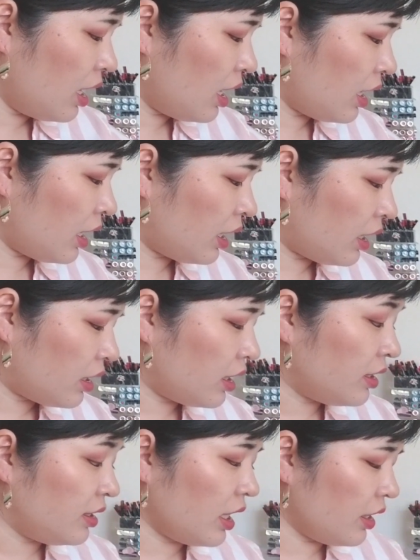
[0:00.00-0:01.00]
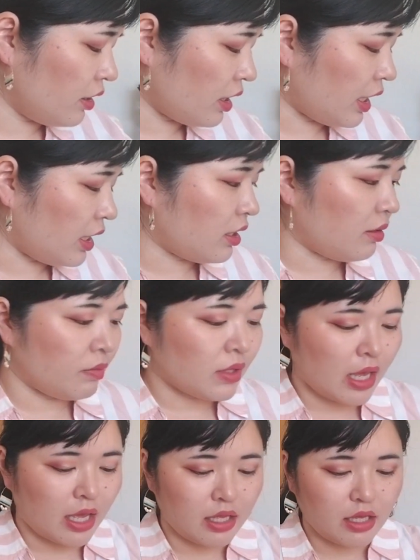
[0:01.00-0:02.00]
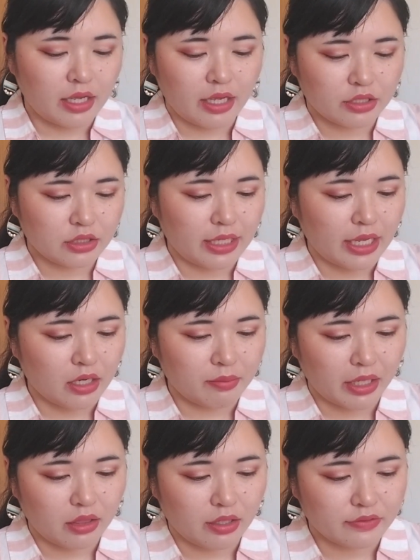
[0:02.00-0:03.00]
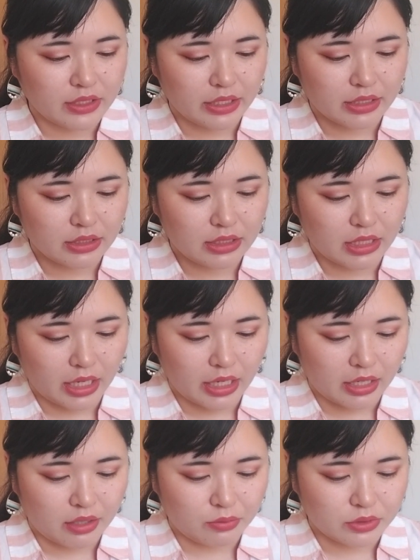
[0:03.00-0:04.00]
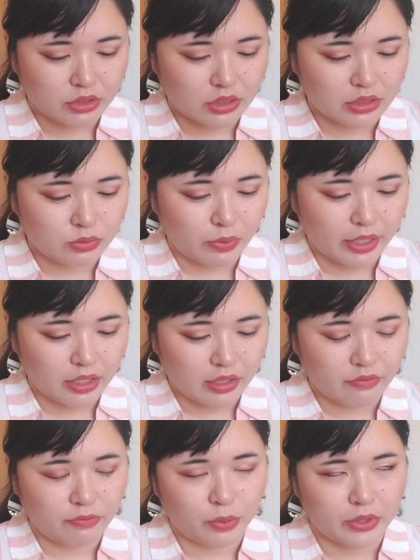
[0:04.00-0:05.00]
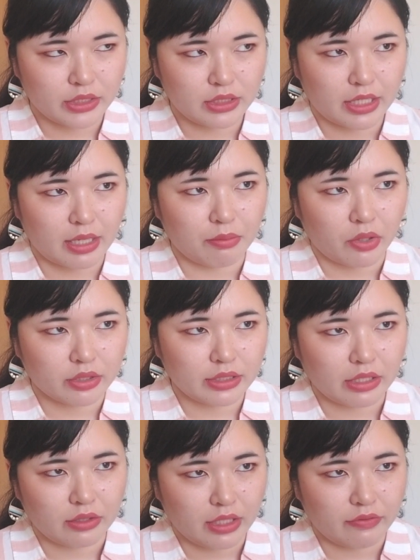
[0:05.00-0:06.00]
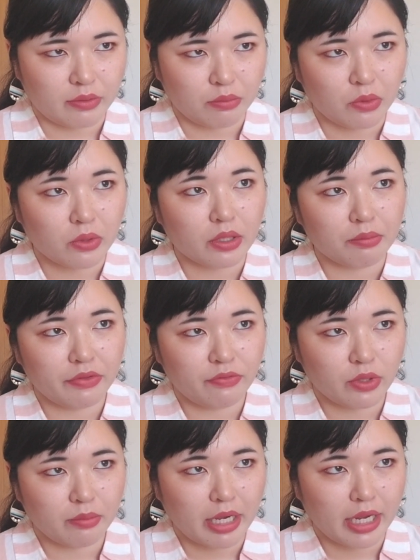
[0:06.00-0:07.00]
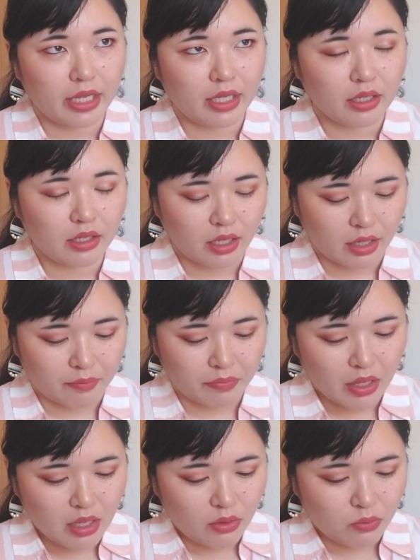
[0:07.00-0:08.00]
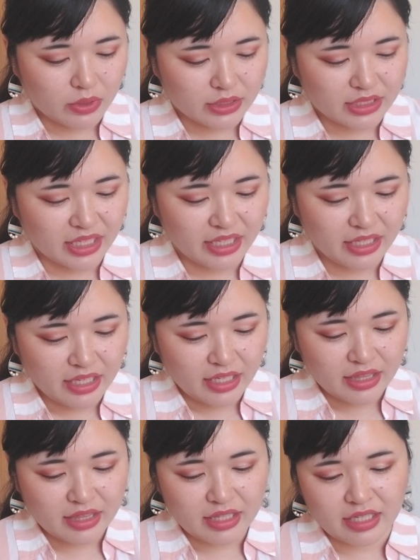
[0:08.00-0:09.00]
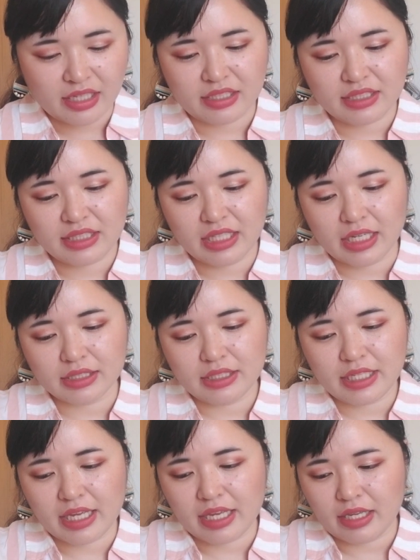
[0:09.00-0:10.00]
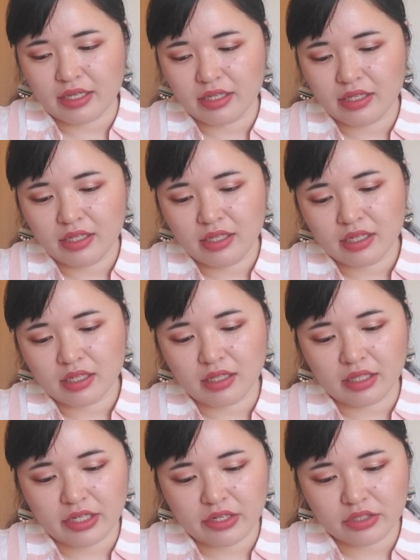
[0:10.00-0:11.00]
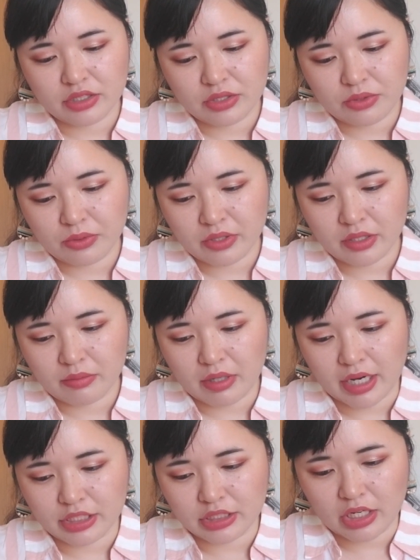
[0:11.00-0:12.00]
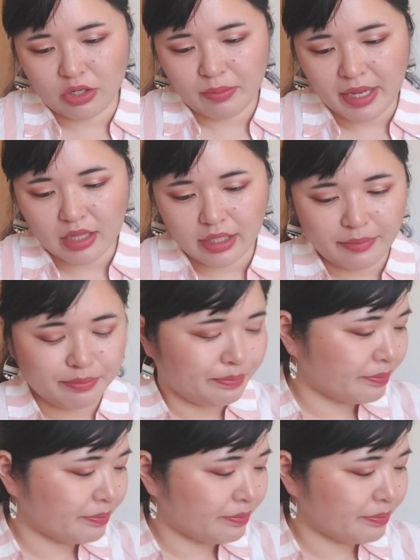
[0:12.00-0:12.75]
Another item that I actually had on my loves list and was just waiting for it to get marked down even more before buying was the Ciate Glitter Storm eyeshadow palette.